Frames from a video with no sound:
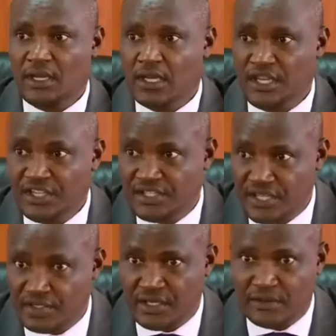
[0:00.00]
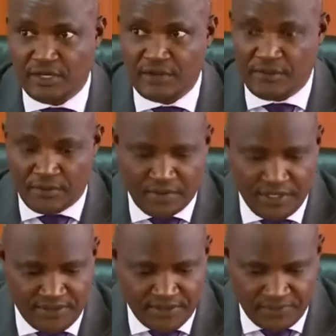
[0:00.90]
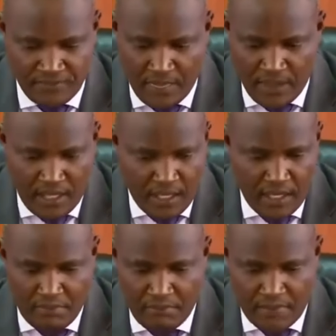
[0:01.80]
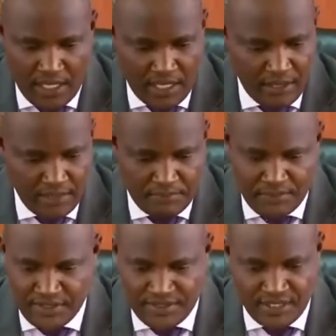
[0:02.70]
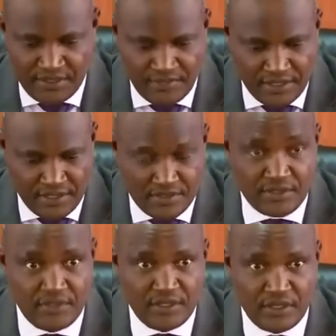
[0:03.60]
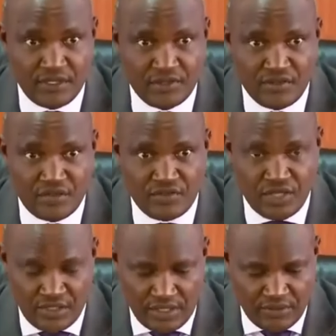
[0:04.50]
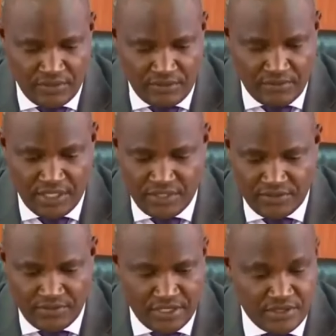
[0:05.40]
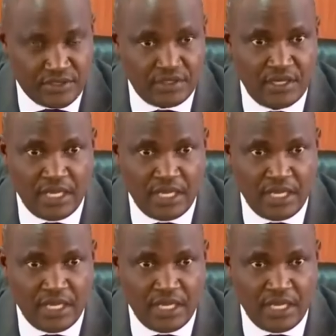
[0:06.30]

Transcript: Ladies and gentlemen of the press, my press statement is on generally on the management